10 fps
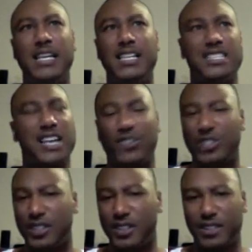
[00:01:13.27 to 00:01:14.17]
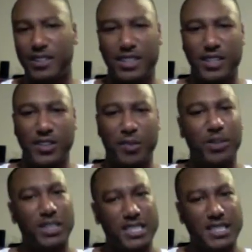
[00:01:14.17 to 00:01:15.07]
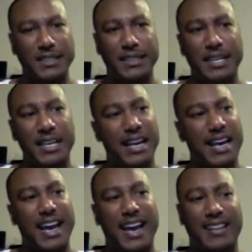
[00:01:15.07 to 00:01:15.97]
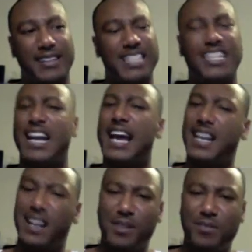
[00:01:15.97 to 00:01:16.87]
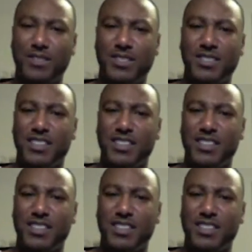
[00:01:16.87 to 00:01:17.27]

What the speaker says: He's not on your bulletin. And the end of the night comes.